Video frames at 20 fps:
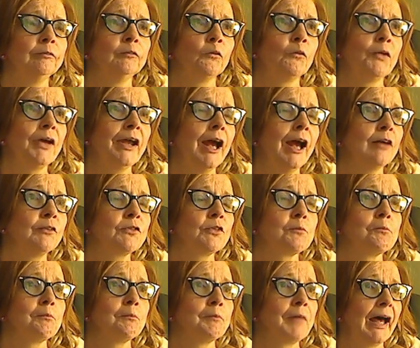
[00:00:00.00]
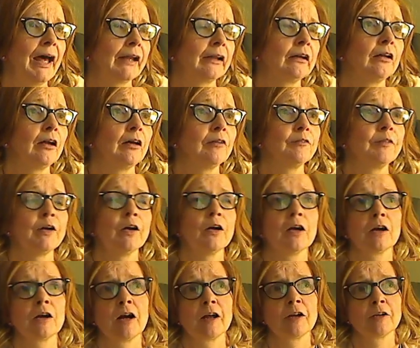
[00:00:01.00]
we have the Battle of the
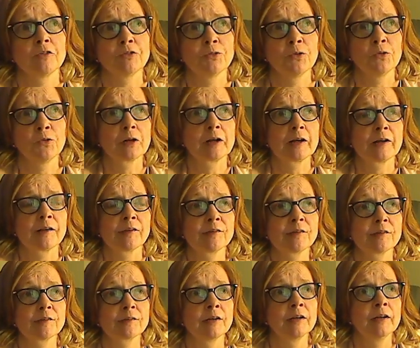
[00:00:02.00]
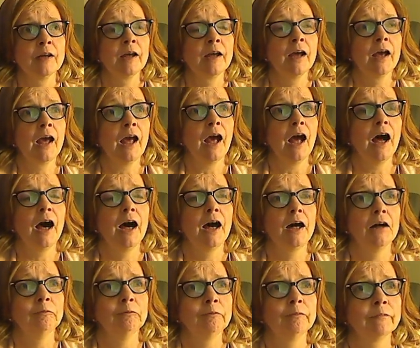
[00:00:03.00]
Argonne Forest.
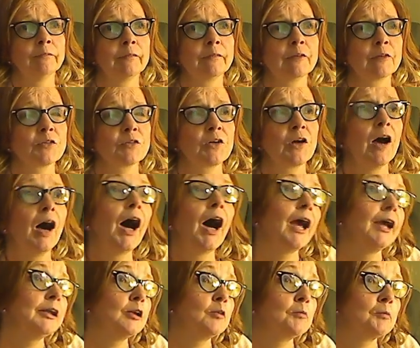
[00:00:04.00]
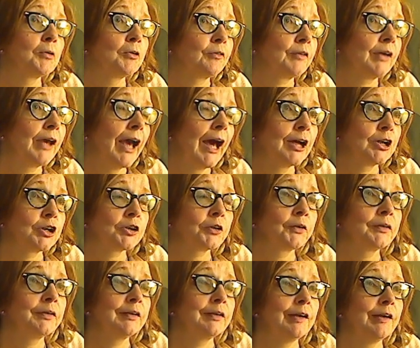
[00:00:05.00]
There's a high number of
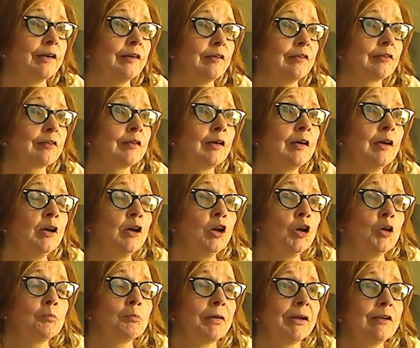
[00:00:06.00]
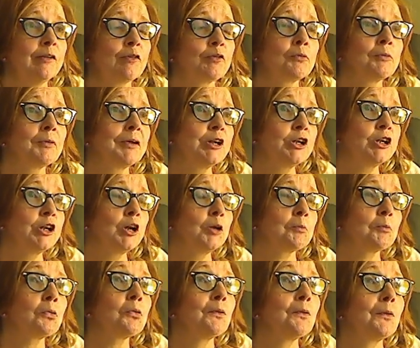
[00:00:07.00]
casualties, but it's reaching a
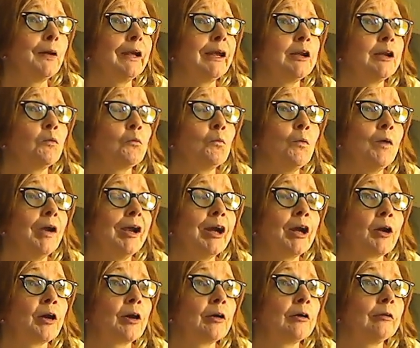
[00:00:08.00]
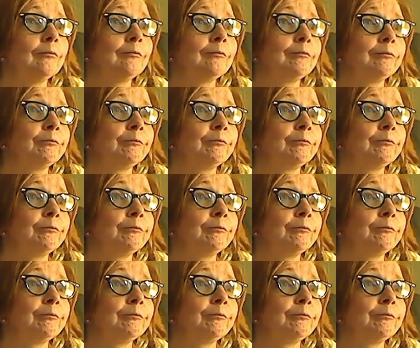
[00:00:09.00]
point where